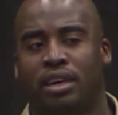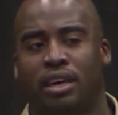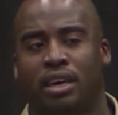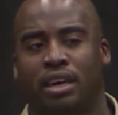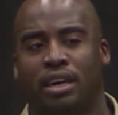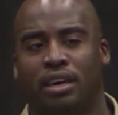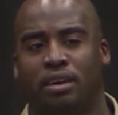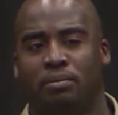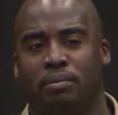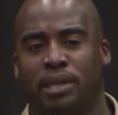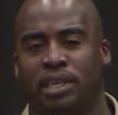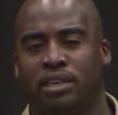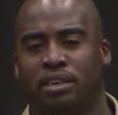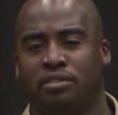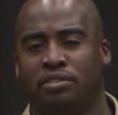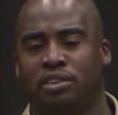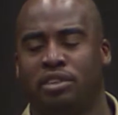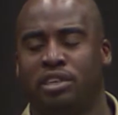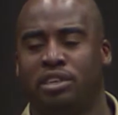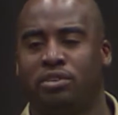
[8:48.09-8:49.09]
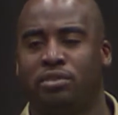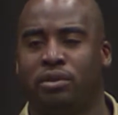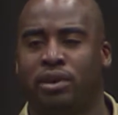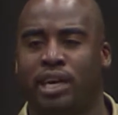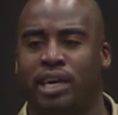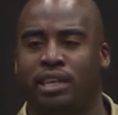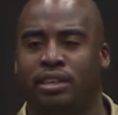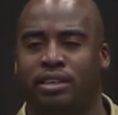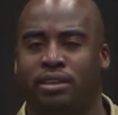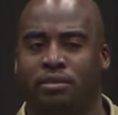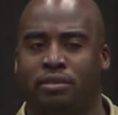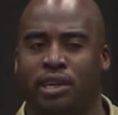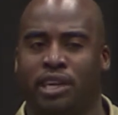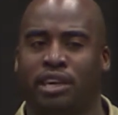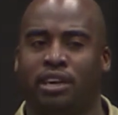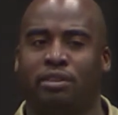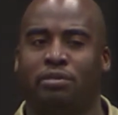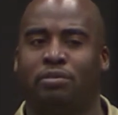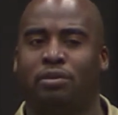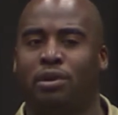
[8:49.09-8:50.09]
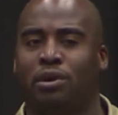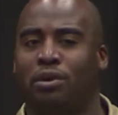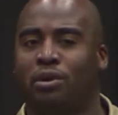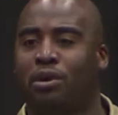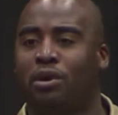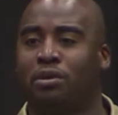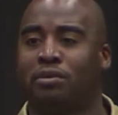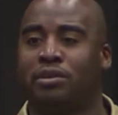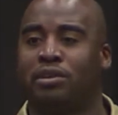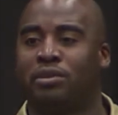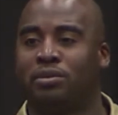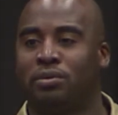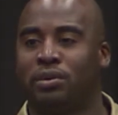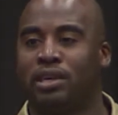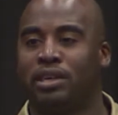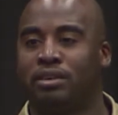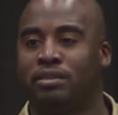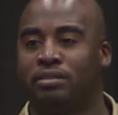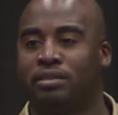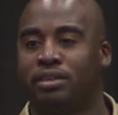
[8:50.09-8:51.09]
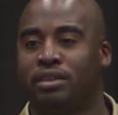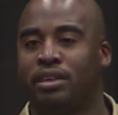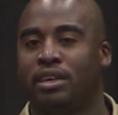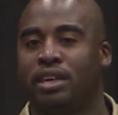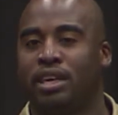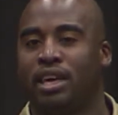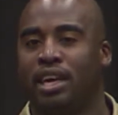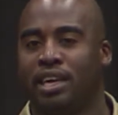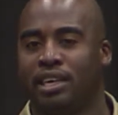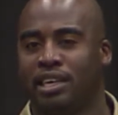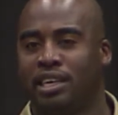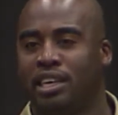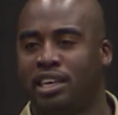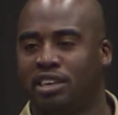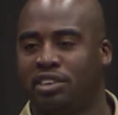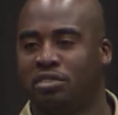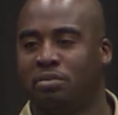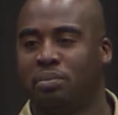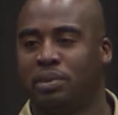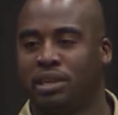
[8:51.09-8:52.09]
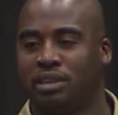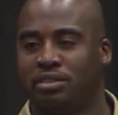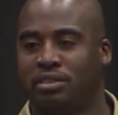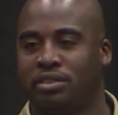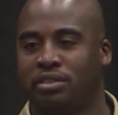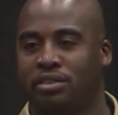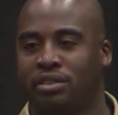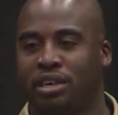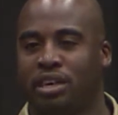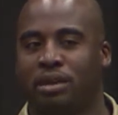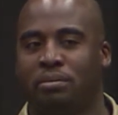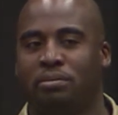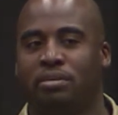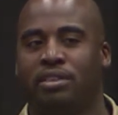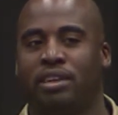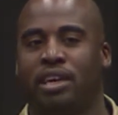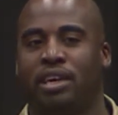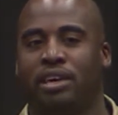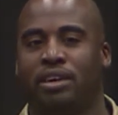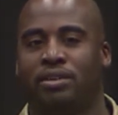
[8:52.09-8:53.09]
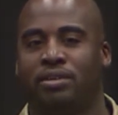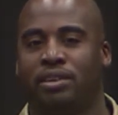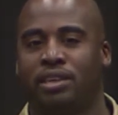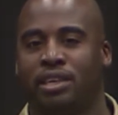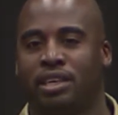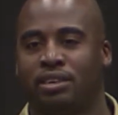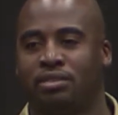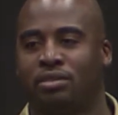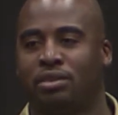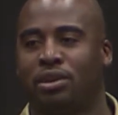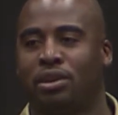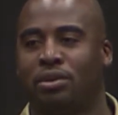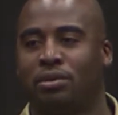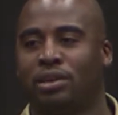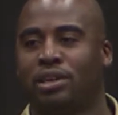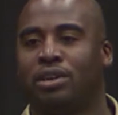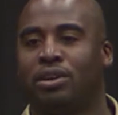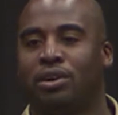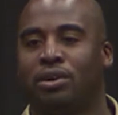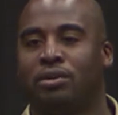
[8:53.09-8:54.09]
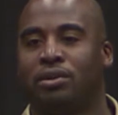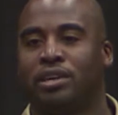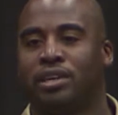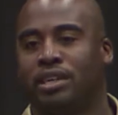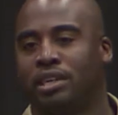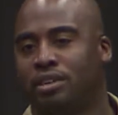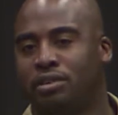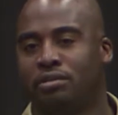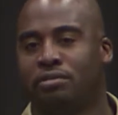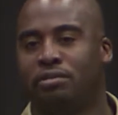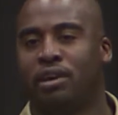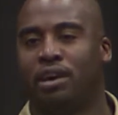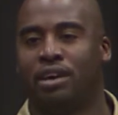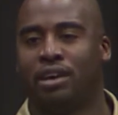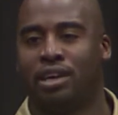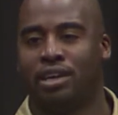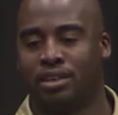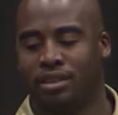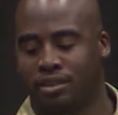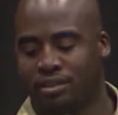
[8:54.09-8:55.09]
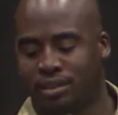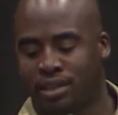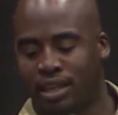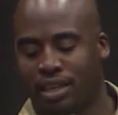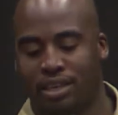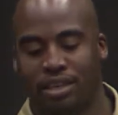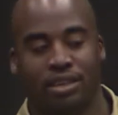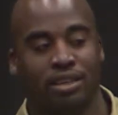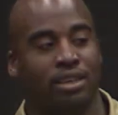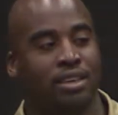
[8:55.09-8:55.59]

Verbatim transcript: uh, because you degrade the airflow over the wings and your airspeed just comes down and gets lower and lower and then you fall out of the sky.